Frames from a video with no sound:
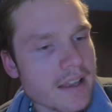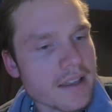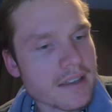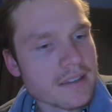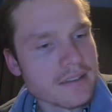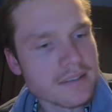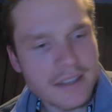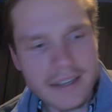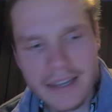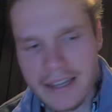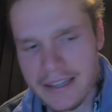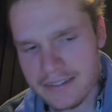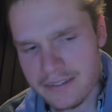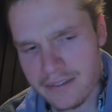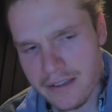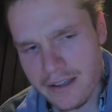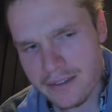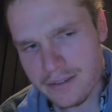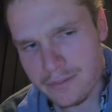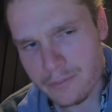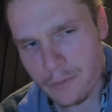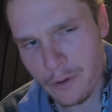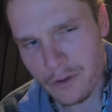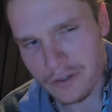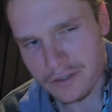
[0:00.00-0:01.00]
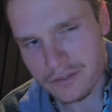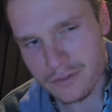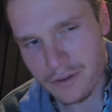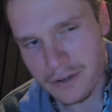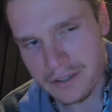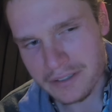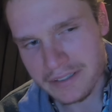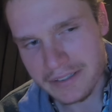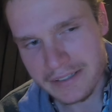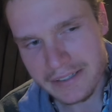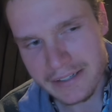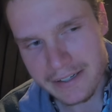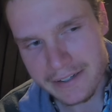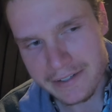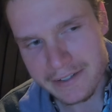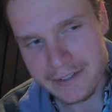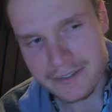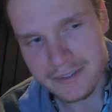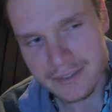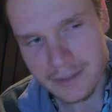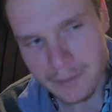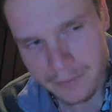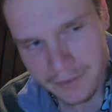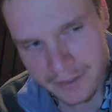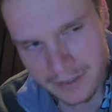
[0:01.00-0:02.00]
So that sounds more exciting in a
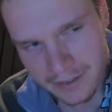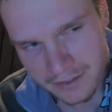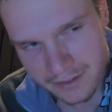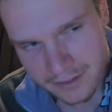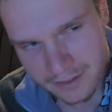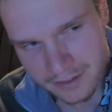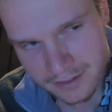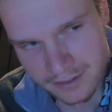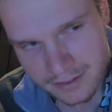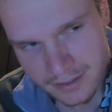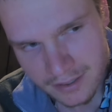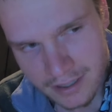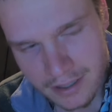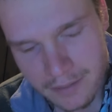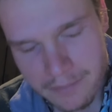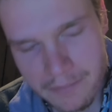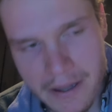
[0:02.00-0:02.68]
sentence,